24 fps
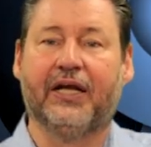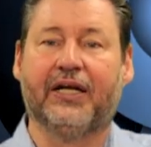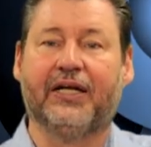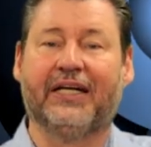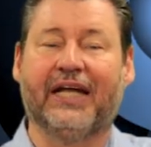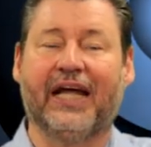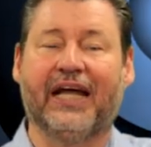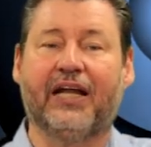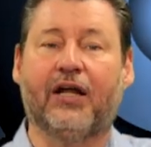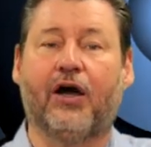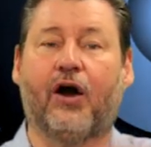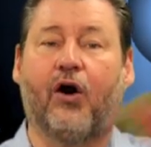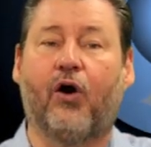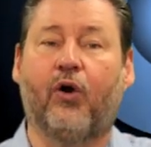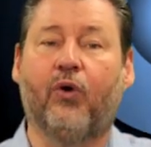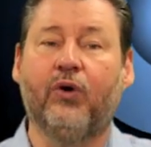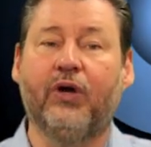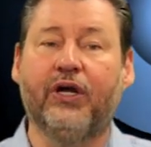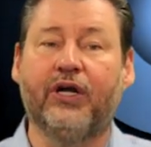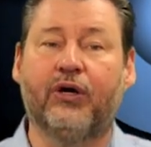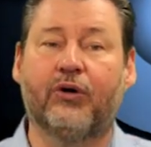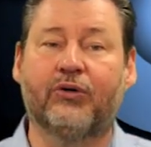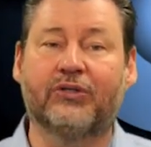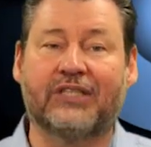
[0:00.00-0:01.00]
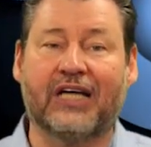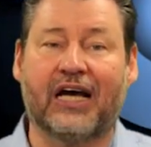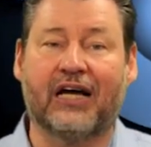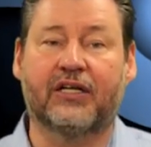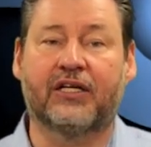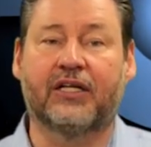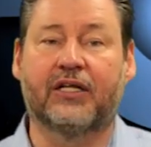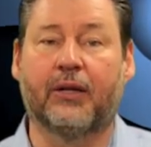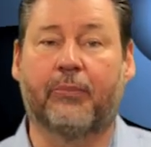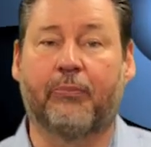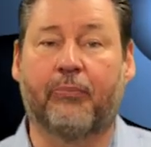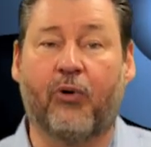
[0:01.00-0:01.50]
data only goes
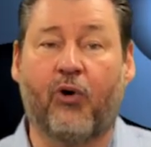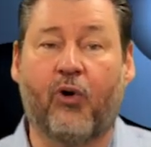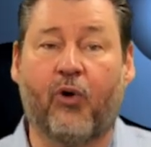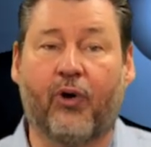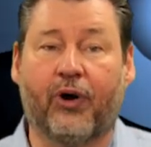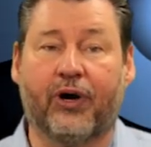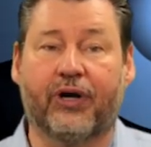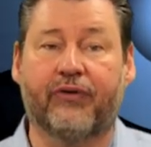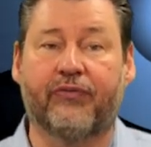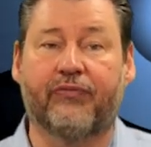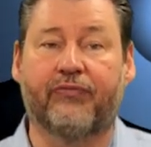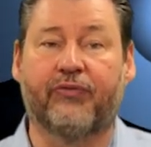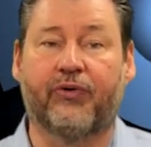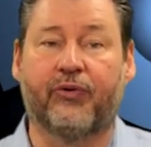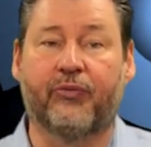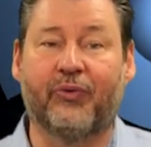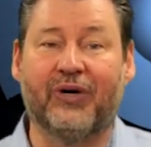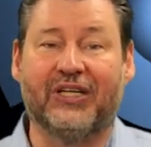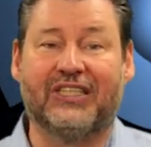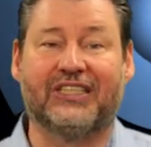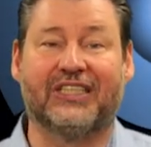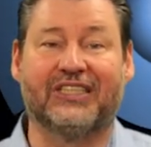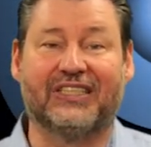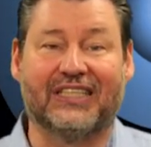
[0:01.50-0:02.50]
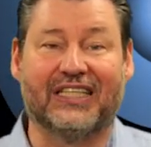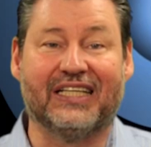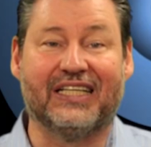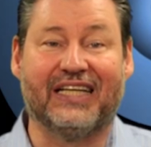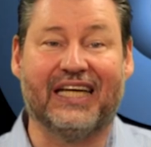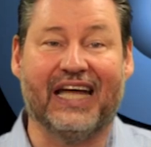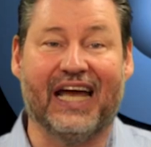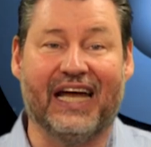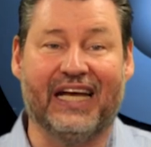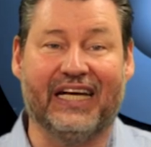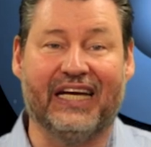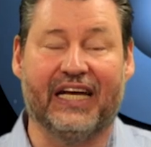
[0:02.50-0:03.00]
out to the port for which it's
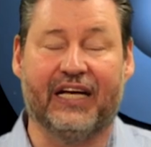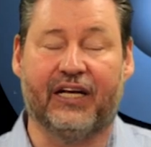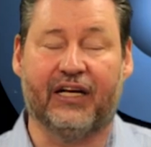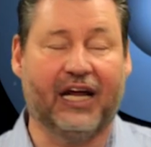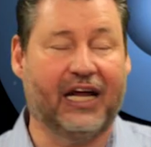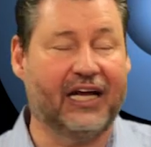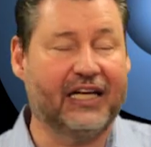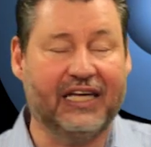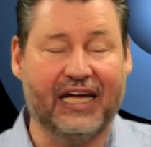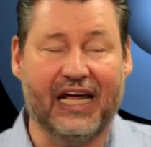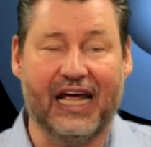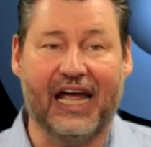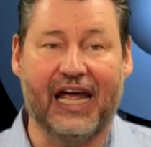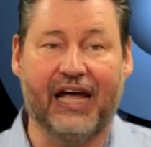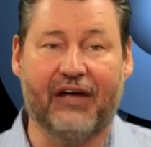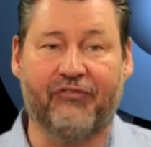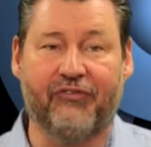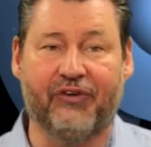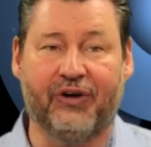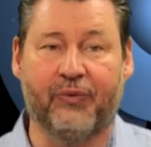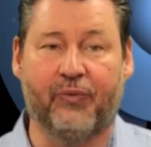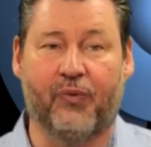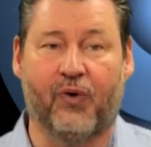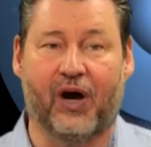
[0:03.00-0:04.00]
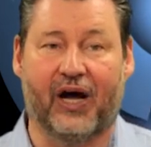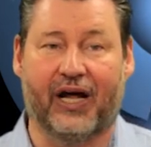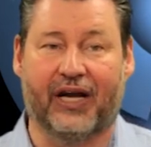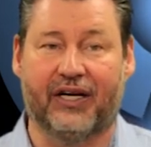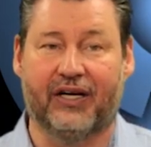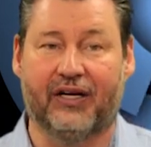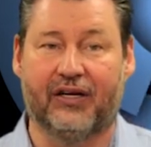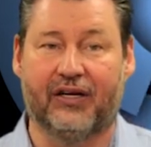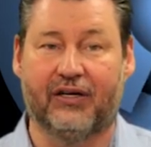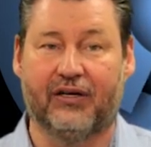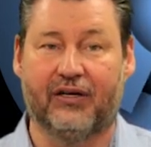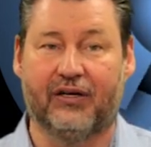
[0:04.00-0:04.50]
intended, not to everyone.